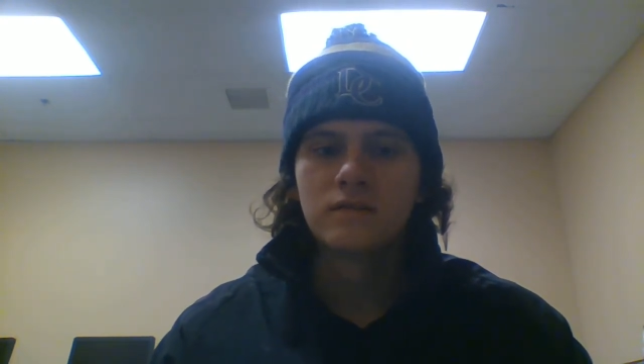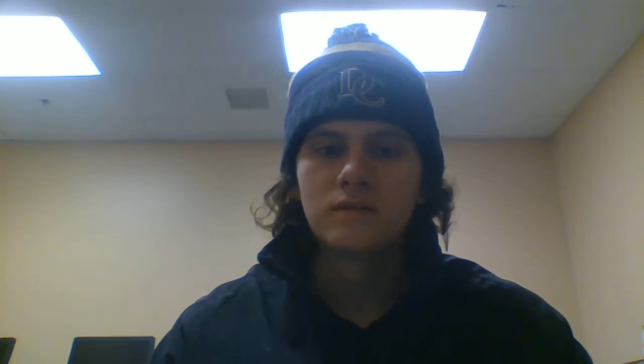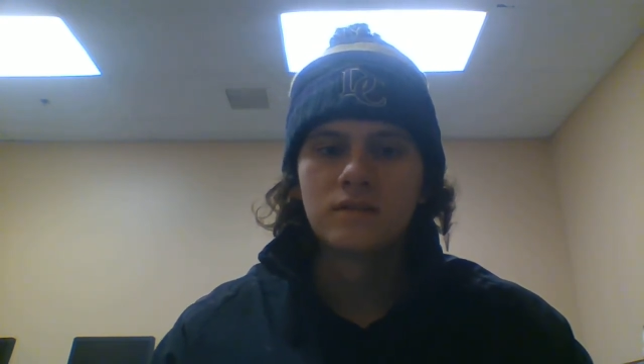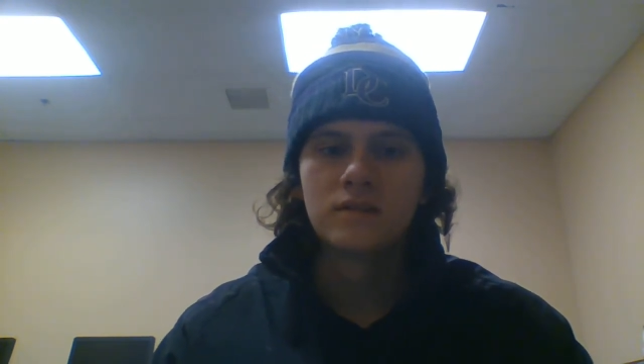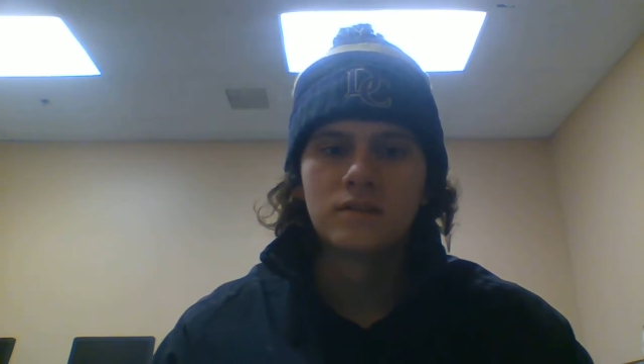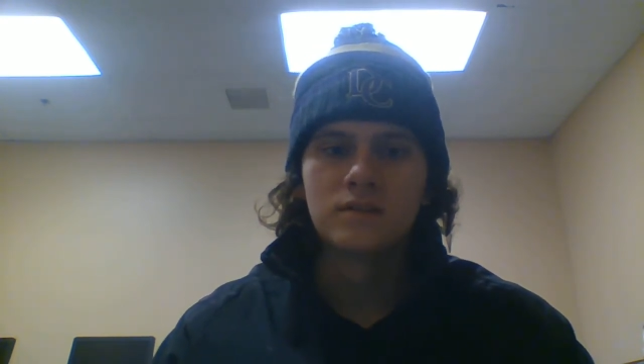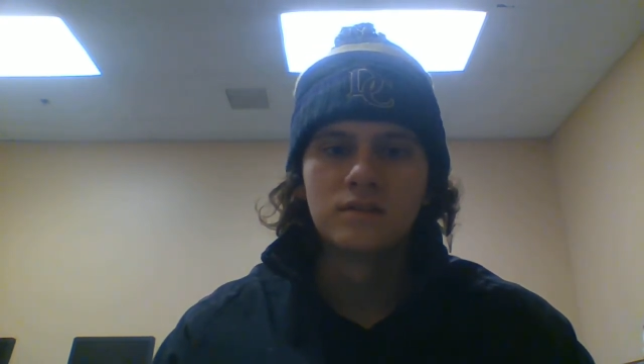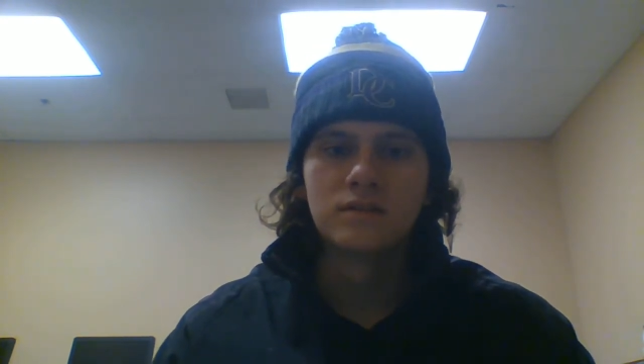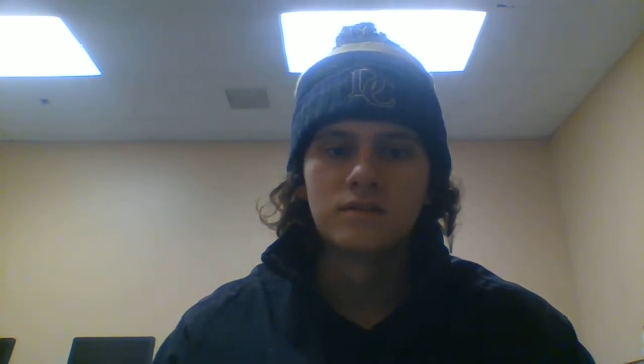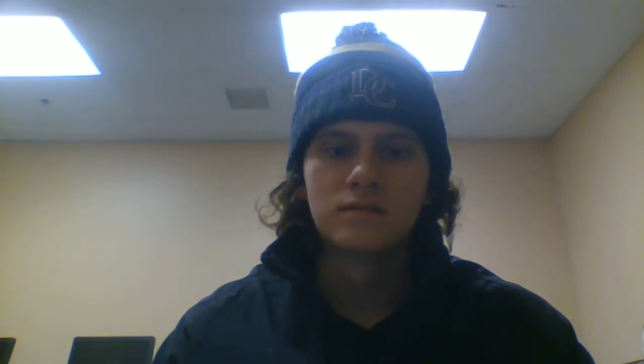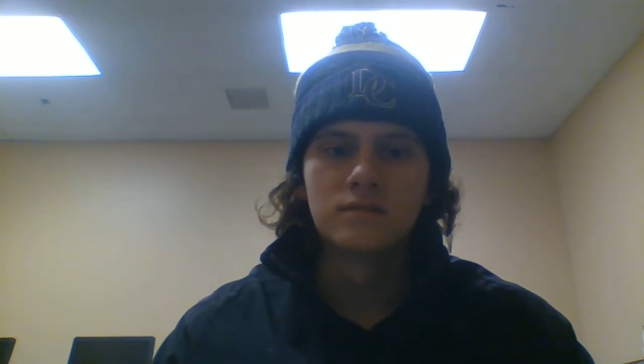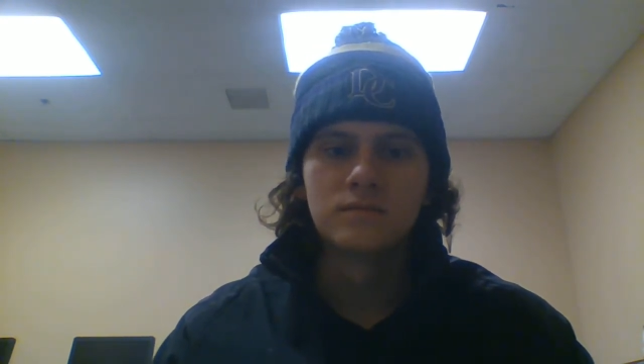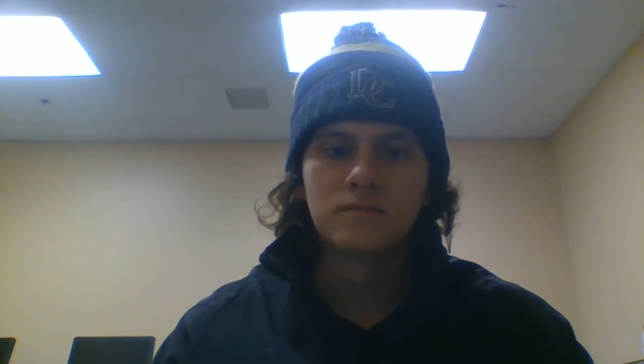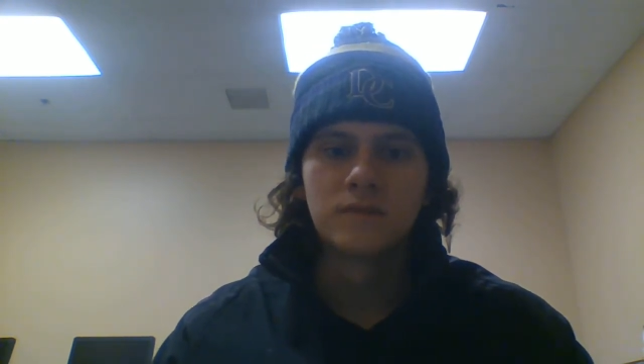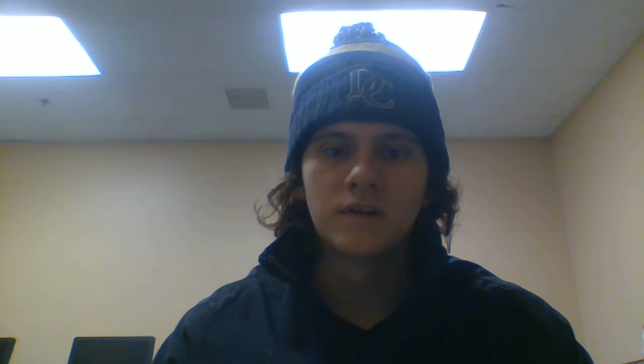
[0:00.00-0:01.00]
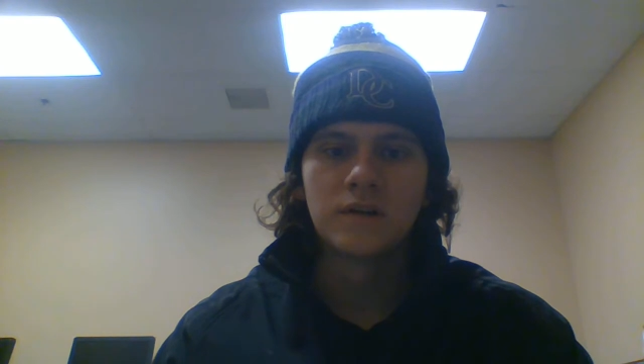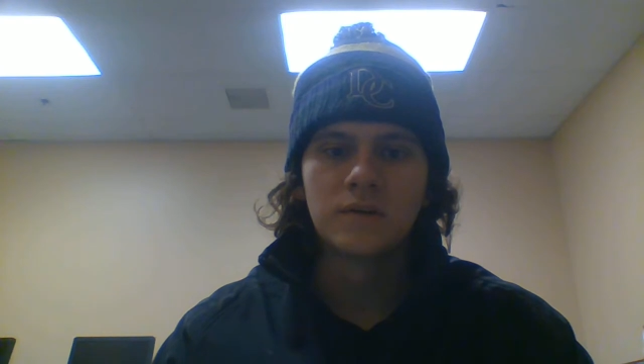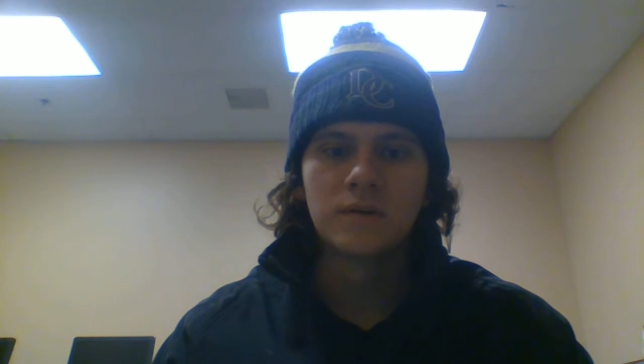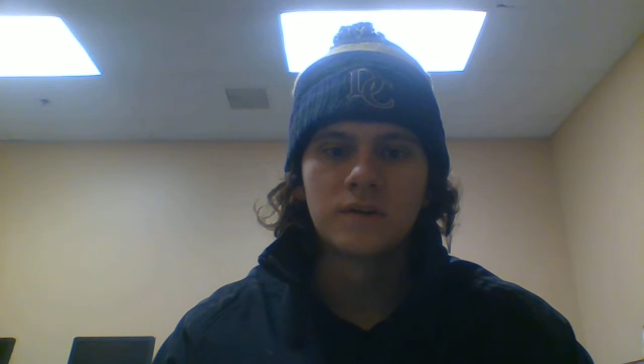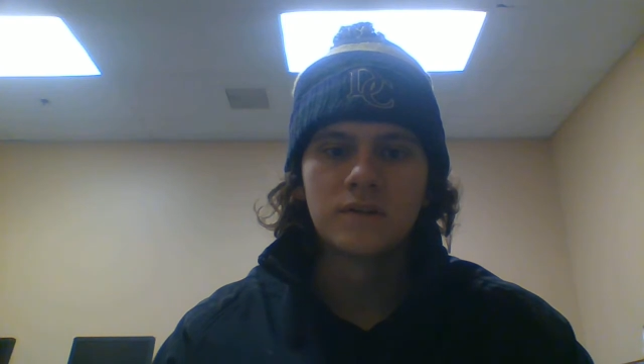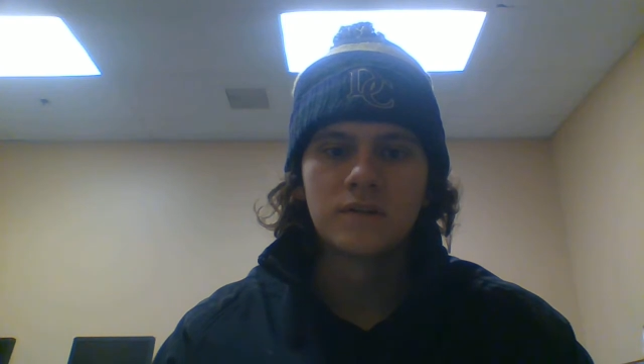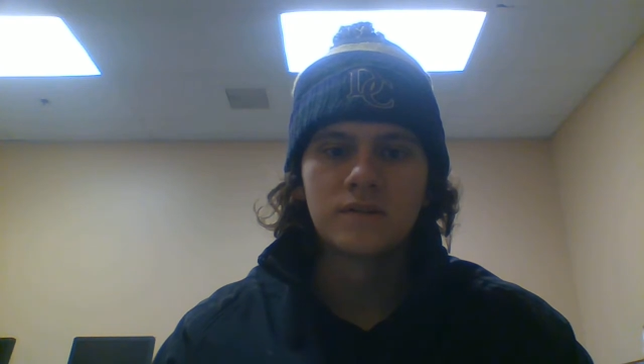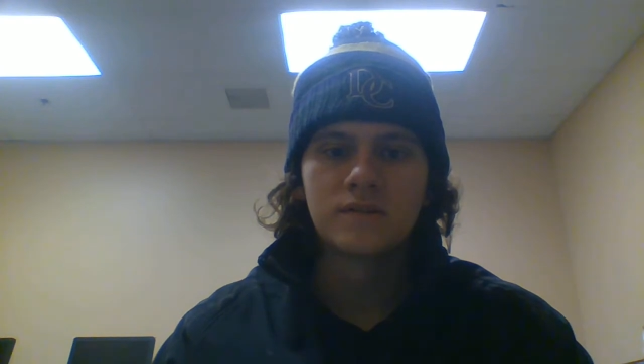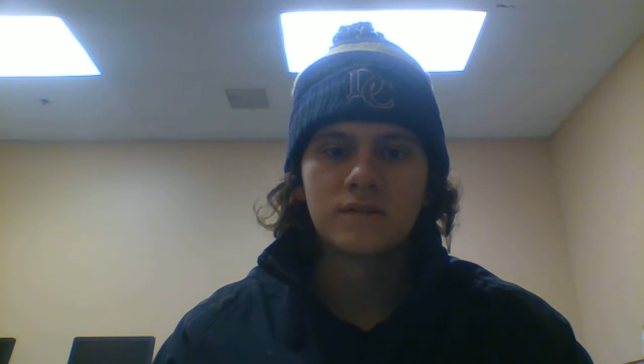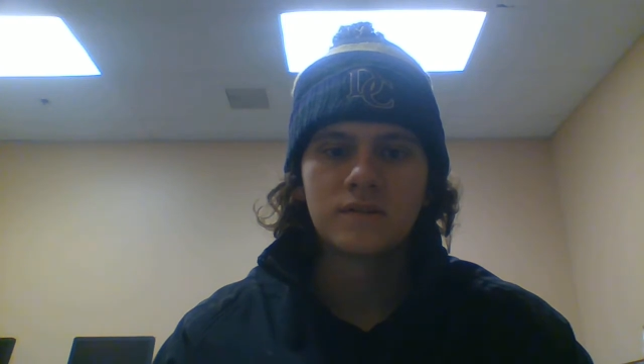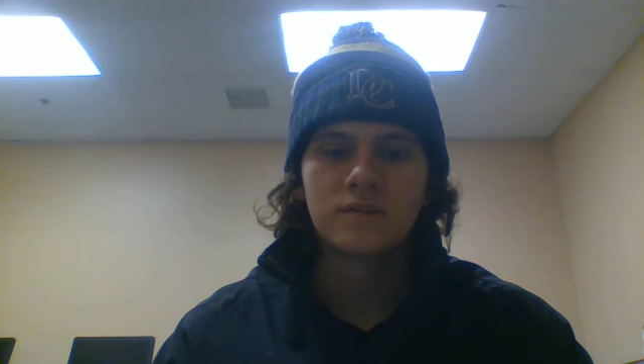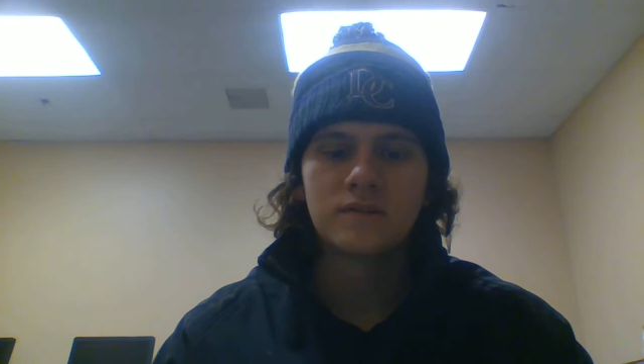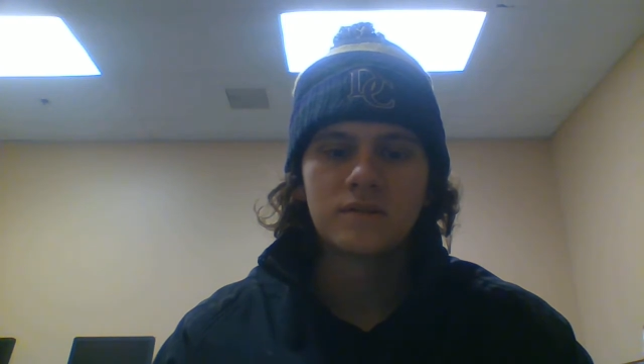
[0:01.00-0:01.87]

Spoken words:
And we go into